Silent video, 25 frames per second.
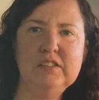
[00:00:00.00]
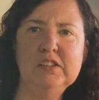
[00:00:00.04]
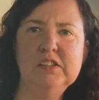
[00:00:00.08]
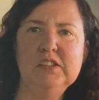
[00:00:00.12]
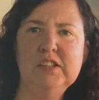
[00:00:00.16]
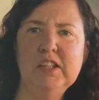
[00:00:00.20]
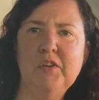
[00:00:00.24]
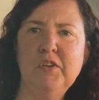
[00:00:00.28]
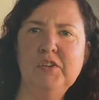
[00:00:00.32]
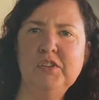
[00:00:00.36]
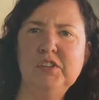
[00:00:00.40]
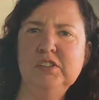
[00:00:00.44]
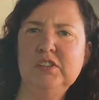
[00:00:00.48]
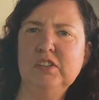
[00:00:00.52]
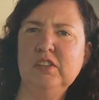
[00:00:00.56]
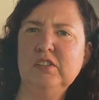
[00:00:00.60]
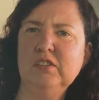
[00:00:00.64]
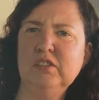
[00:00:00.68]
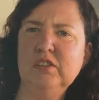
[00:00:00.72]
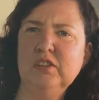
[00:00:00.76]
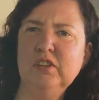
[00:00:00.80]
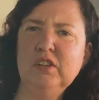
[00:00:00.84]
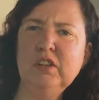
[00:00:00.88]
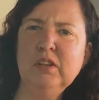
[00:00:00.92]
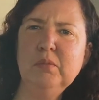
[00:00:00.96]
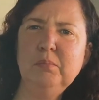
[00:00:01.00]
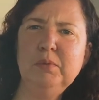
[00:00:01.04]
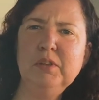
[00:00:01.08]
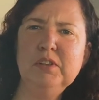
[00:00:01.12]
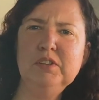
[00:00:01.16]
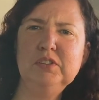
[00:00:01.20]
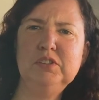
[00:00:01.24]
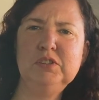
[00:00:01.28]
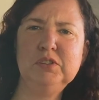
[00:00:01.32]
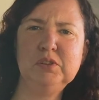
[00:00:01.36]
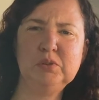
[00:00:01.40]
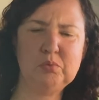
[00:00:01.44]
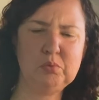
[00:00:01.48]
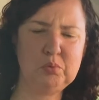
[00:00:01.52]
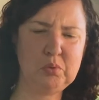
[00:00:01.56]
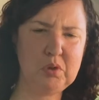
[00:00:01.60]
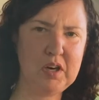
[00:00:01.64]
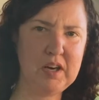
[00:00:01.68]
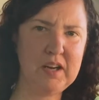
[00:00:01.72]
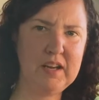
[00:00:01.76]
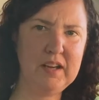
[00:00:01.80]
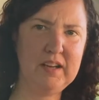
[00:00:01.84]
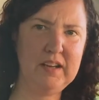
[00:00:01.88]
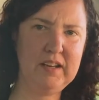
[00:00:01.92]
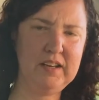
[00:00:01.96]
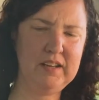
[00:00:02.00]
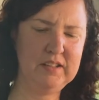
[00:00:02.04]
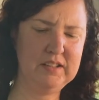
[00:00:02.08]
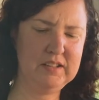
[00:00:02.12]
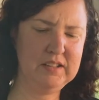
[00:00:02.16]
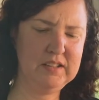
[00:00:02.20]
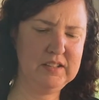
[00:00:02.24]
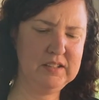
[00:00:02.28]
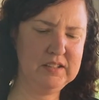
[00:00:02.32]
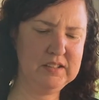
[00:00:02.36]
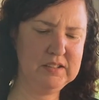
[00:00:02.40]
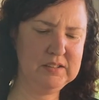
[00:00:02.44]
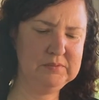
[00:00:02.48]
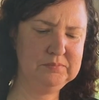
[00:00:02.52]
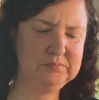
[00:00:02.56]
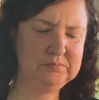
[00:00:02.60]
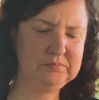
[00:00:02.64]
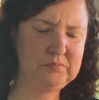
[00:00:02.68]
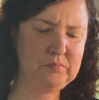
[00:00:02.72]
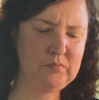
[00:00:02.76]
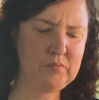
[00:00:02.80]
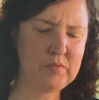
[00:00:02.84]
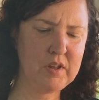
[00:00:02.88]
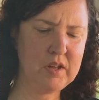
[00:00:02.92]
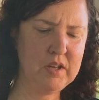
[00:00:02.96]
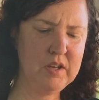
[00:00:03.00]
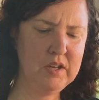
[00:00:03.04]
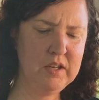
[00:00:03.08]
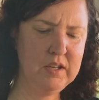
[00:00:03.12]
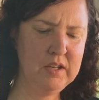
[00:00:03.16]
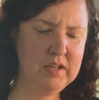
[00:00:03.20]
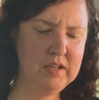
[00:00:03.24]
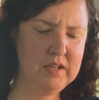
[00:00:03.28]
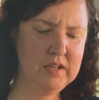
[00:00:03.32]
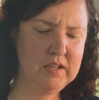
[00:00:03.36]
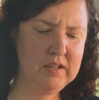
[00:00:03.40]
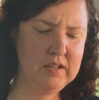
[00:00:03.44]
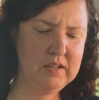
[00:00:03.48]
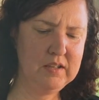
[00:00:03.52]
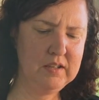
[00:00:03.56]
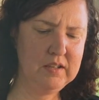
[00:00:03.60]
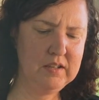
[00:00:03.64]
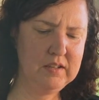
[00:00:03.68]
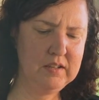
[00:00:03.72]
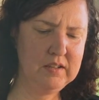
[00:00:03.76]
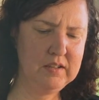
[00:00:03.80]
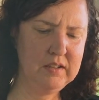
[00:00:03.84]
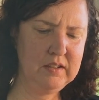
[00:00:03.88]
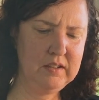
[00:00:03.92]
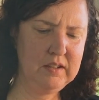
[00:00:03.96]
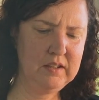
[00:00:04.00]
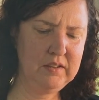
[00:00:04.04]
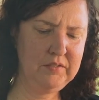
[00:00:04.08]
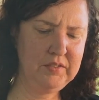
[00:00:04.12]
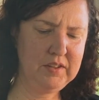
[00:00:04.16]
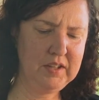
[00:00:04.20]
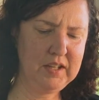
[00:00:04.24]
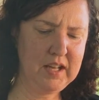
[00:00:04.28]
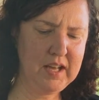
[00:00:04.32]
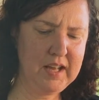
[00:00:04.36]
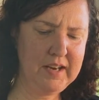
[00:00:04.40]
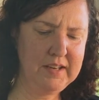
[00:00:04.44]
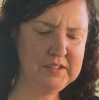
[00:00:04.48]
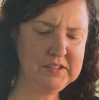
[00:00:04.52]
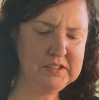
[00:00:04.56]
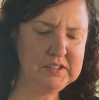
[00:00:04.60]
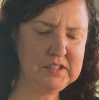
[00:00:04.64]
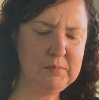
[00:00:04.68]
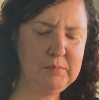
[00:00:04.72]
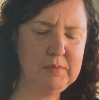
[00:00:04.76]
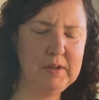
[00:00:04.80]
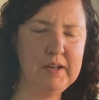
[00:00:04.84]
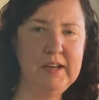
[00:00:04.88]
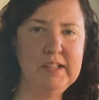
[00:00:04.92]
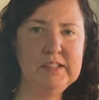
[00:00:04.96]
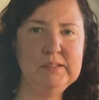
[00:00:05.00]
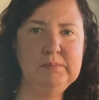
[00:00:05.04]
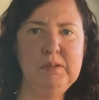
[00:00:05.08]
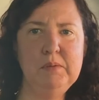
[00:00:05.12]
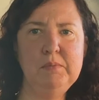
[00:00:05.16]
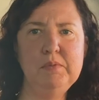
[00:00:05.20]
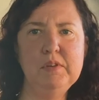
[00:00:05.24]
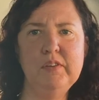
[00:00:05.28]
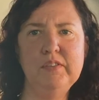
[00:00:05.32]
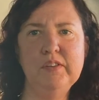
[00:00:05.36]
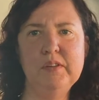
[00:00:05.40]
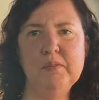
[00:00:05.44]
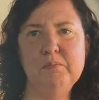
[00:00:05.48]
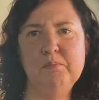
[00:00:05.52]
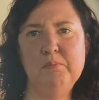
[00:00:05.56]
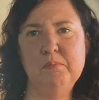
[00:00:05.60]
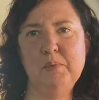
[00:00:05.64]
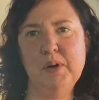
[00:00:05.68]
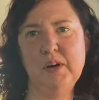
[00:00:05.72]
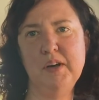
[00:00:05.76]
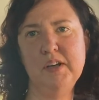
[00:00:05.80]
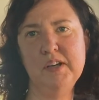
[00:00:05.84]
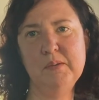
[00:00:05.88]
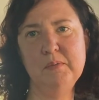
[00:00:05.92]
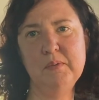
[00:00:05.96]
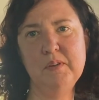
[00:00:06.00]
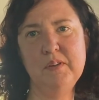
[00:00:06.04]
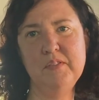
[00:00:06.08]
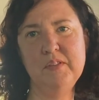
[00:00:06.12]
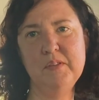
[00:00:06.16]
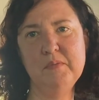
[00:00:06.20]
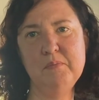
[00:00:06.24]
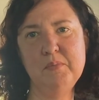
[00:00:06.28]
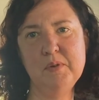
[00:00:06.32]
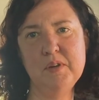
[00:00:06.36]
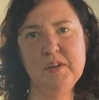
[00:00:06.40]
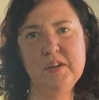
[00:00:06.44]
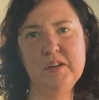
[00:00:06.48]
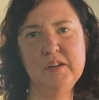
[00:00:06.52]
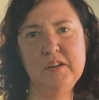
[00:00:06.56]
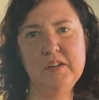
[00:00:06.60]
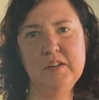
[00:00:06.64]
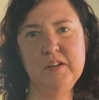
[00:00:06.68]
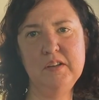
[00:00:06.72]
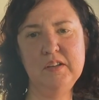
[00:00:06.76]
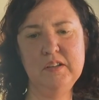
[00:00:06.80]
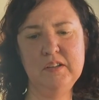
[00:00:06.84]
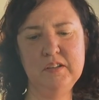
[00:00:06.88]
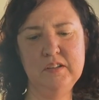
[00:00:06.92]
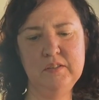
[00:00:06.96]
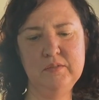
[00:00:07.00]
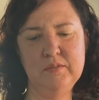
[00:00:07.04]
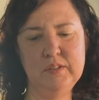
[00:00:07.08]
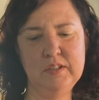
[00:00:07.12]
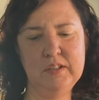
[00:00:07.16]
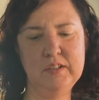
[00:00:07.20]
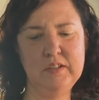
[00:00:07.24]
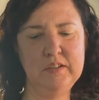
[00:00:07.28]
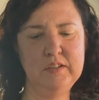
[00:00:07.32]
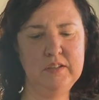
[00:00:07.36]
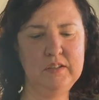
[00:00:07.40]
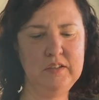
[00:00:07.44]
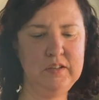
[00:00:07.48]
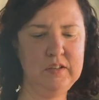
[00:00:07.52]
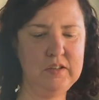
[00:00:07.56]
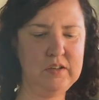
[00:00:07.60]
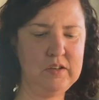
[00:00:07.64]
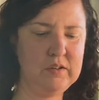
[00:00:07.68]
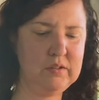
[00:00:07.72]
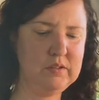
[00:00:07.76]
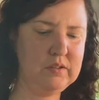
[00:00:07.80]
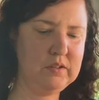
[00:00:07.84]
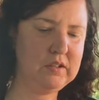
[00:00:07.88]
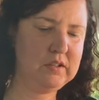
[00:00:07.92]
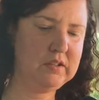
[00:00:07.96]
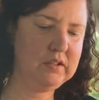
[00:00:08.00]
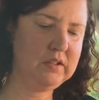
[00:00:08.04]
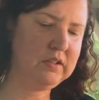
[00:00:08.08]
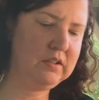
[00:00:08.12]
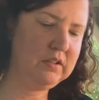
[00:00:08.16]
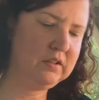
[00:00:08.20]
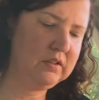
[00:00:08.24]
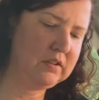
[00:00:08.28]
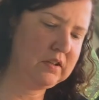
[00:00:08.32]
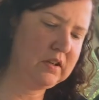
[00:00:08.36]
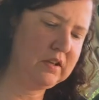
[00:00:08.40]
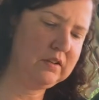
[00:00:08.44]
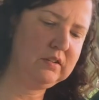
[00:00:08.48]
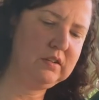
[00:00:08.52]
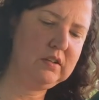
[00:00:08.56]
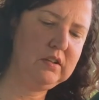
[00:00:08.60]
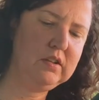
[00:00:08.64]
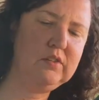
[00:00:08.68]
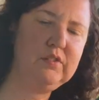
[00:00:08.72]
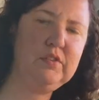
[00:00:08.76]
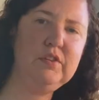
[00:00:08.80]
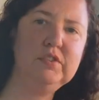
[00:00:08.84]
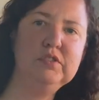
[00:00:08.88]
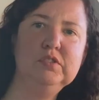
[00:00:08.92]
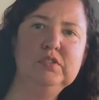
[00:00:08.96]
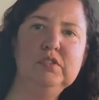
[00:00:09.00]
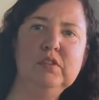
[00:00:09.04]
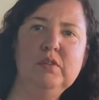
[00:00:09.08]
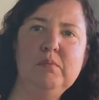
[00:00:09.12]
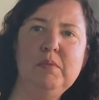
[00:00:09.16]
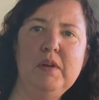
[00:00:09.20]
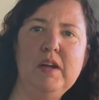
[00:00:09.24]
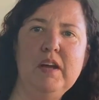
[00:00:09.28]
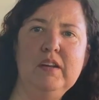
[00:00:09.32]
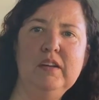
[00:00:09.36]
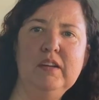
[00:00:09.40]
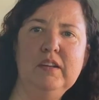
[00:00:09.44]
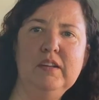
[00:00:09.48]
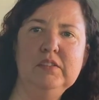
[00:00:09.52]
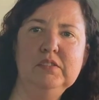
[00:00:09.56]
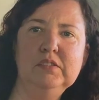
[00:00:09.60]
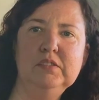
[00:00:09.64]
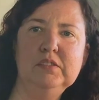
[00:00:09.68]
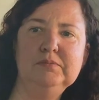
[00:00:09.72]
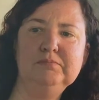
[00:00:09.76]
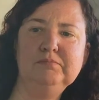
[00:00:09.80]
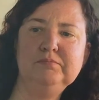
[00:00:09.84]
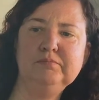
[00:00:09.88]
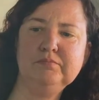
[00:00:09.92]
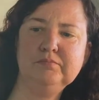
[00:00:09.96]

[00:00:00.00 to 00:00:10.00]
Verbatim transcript: the sandwich is a little bit dry. Um, if they added some mayonnaise maybe on the bottom of the bun, you know, on here, on here, there's no mayonnaise.